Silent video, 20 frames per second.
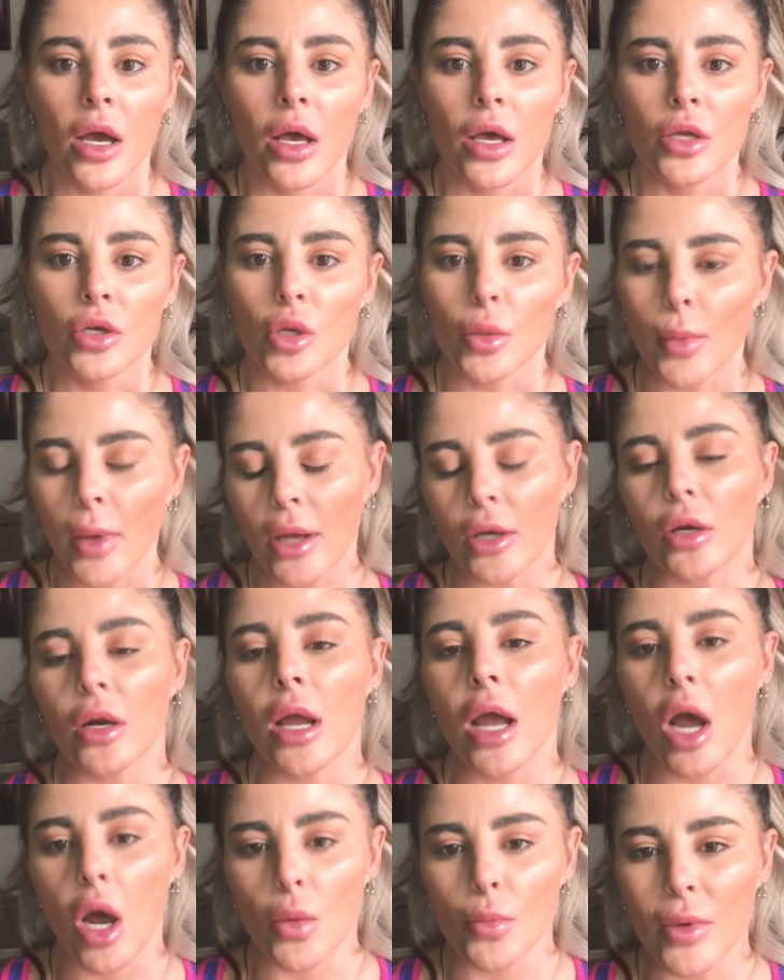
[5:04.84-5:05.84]
No matter
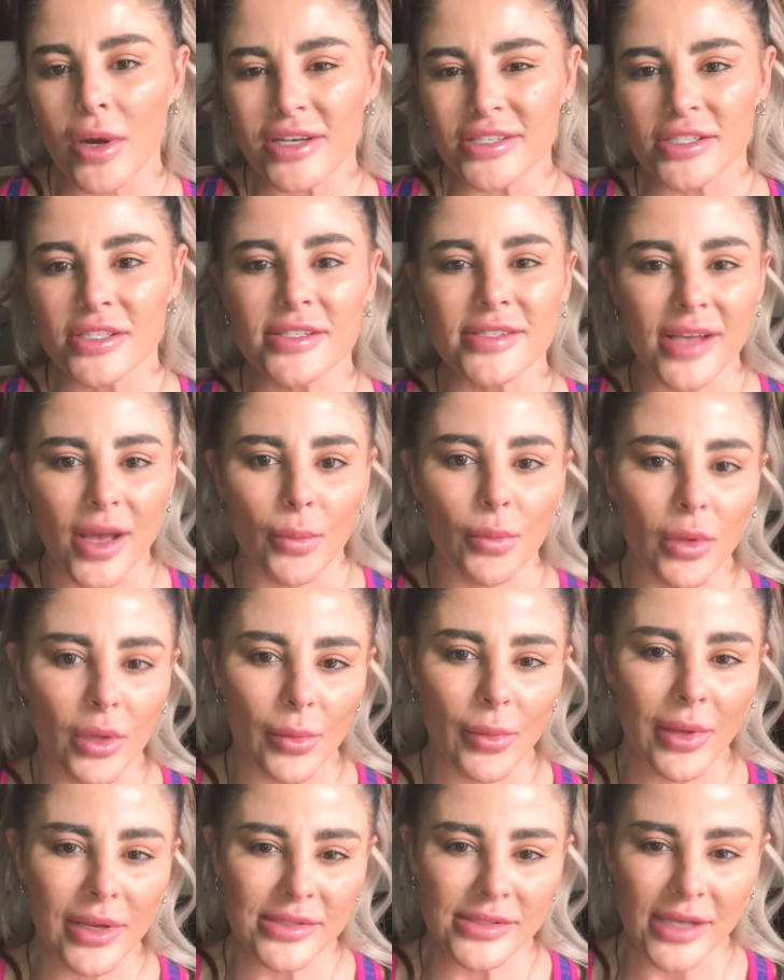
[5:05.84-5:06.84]
how much
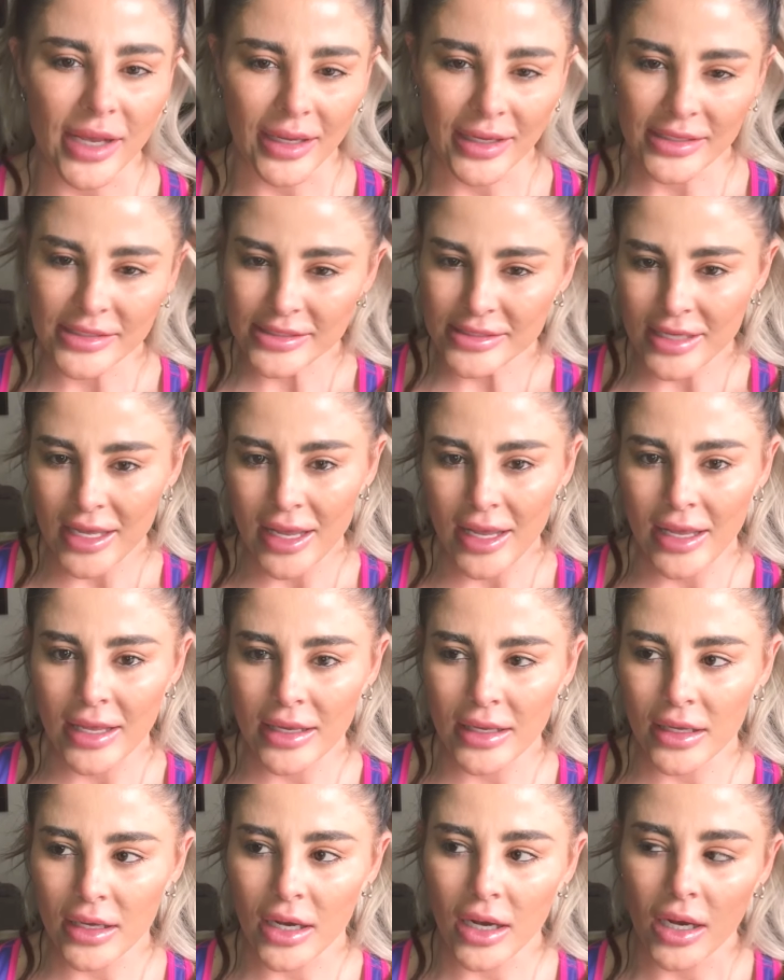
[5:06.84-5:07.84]
supplements I can
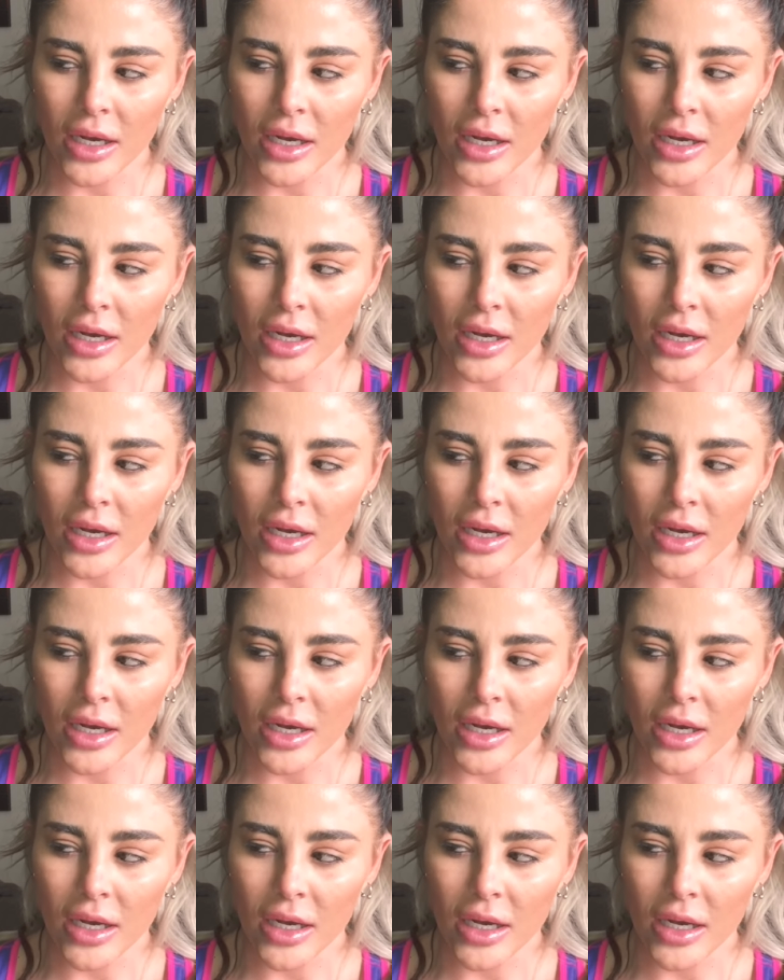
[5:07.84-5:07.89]
take